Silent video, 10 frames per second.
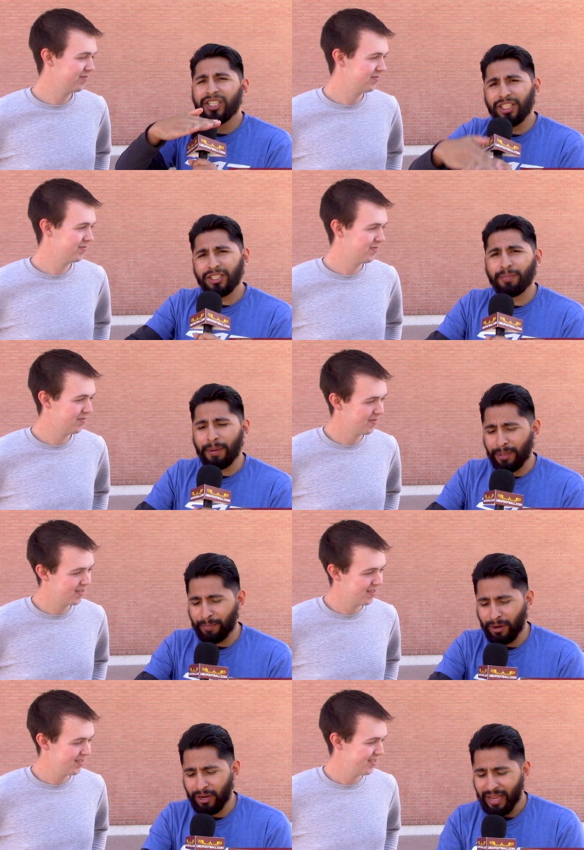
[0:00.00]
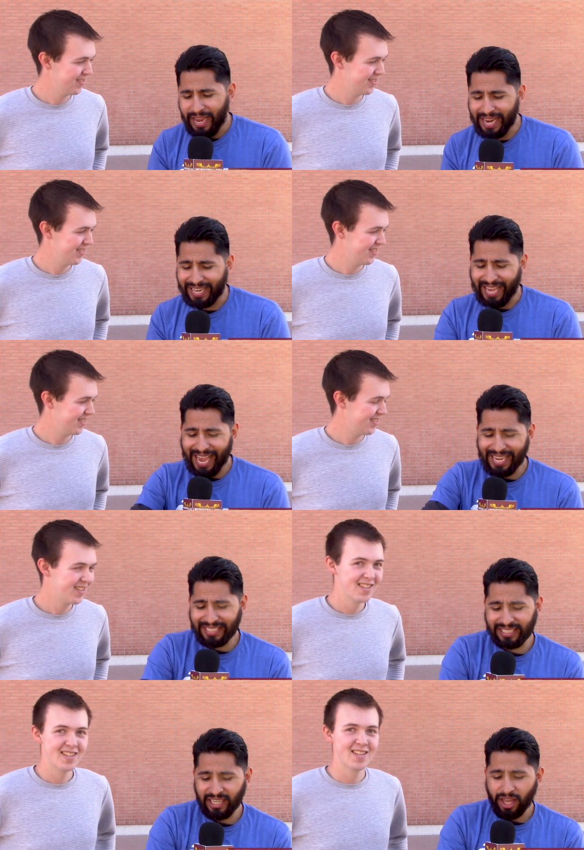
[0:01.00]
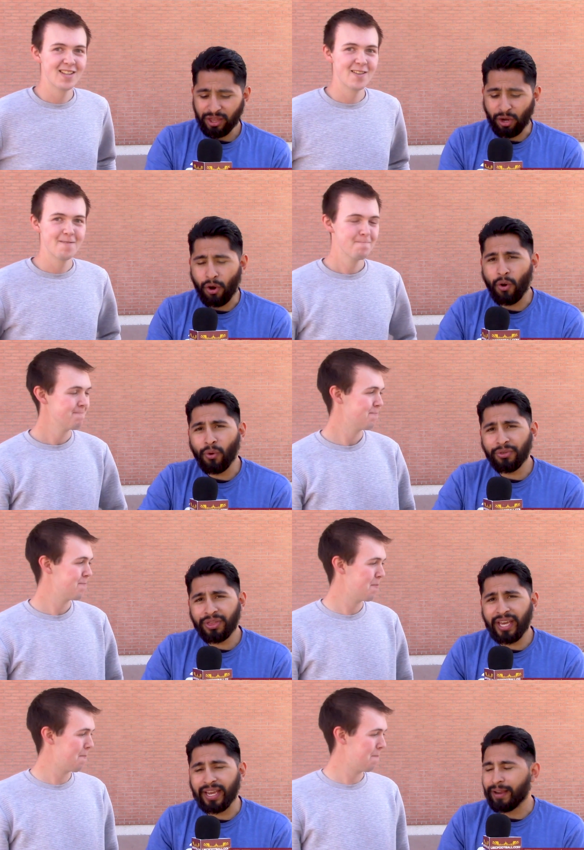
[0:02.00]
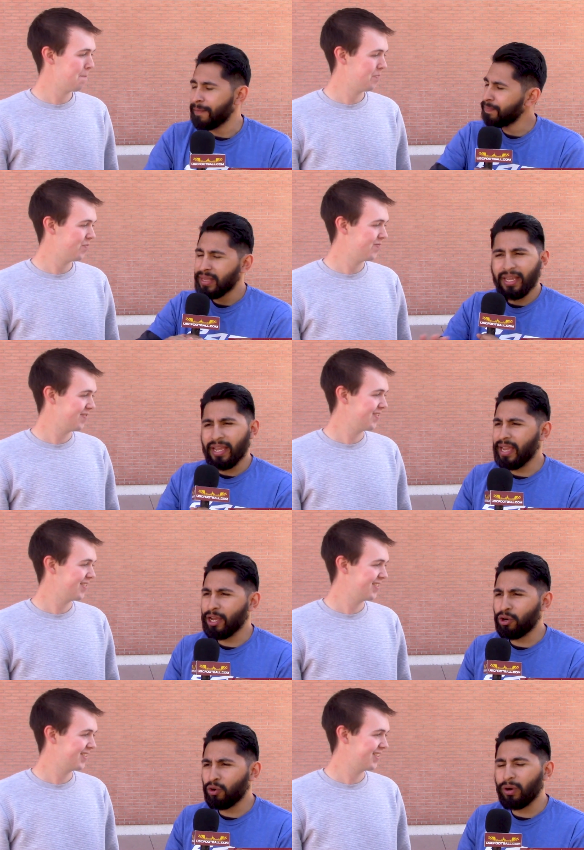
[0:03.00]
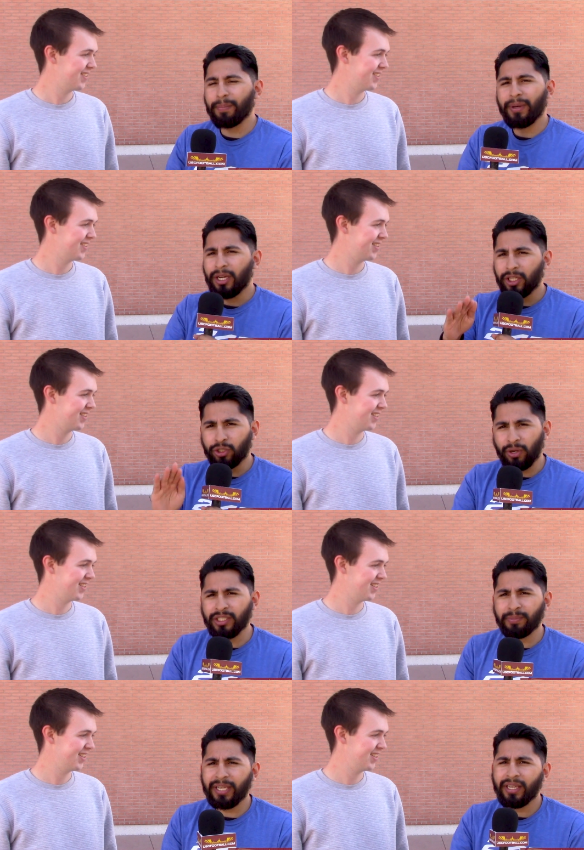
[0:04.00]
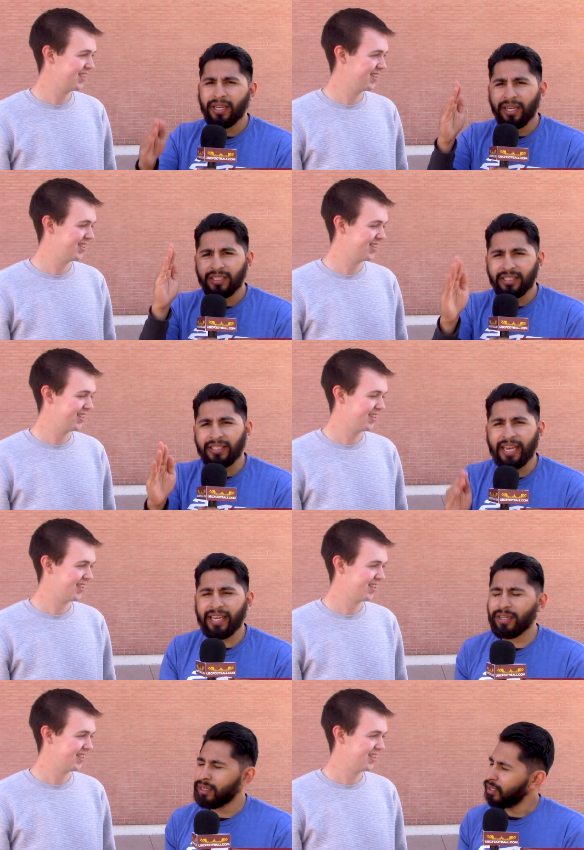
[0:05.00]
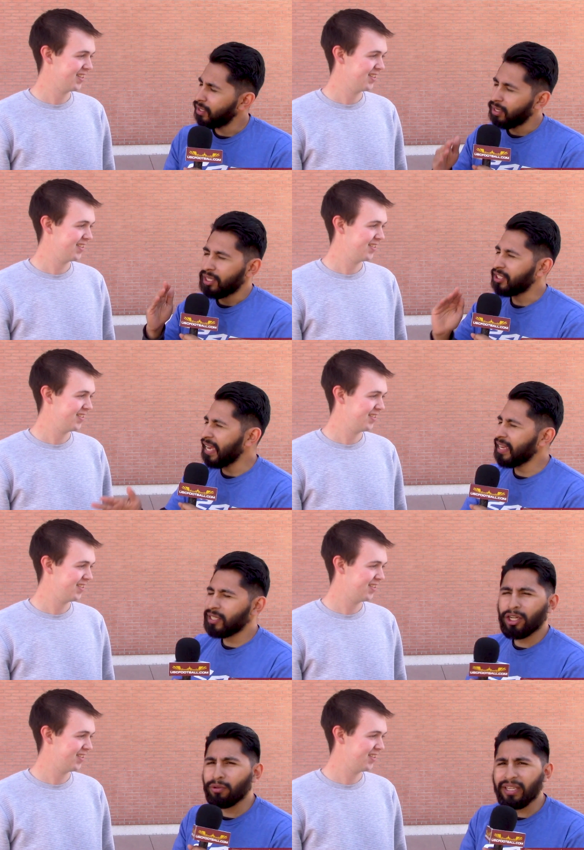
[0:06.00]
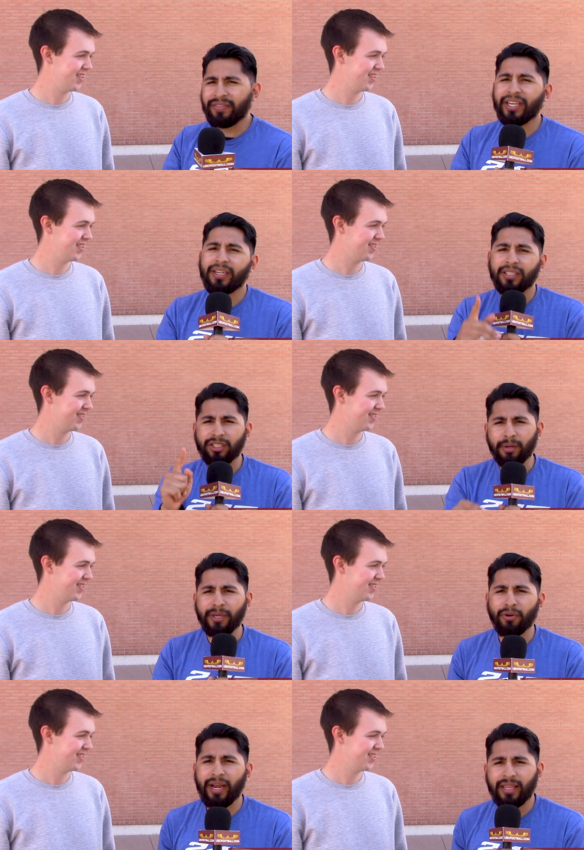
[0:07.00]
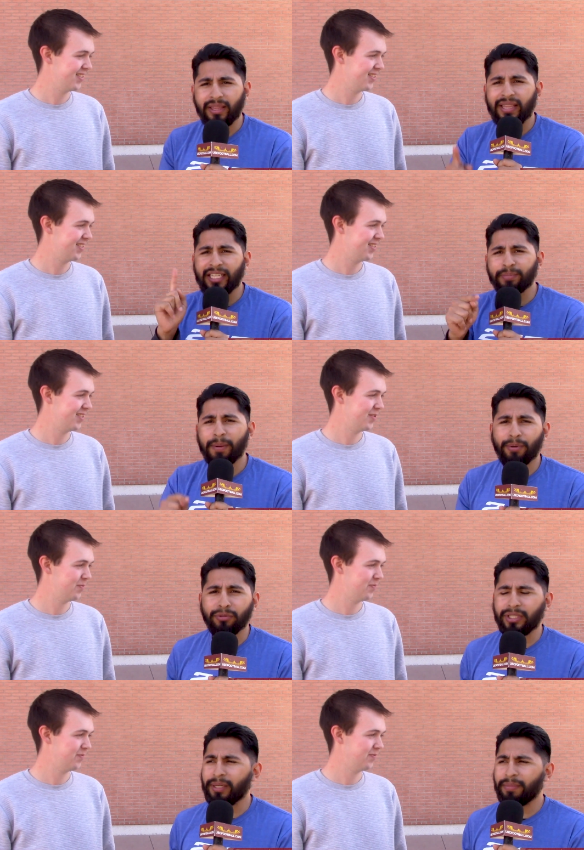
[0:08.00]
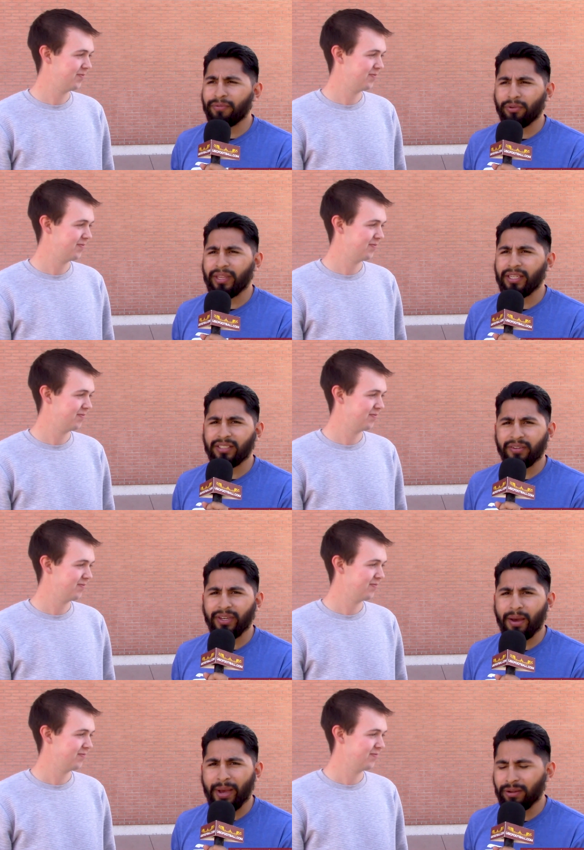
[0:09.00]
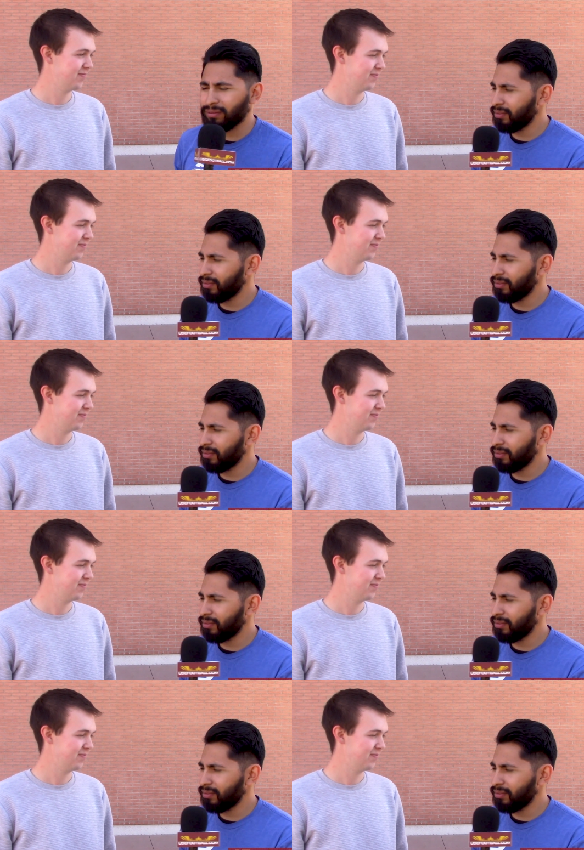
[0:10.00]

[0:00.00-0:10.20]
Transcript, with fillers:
Speaker 1: just the pumpkin part. Encase the whole thing in Cool Whip. Trust me, take it, don't leave it. It's gonna be great. That's my pro tip for Thanksgiving. I'm out.